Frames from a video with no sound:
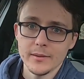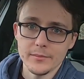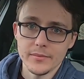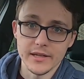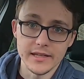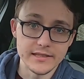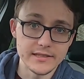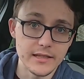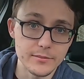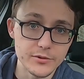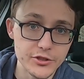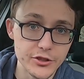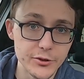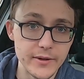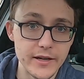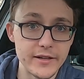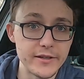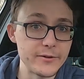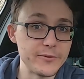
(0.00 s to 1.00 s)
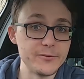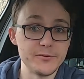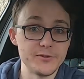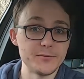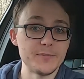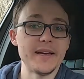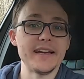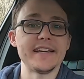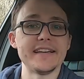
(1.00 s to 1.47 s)
but it's up to you how you
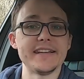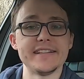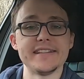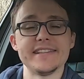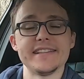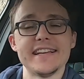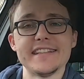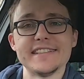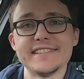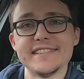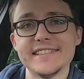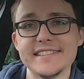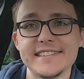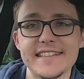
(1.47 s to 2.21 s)
spec it at the end of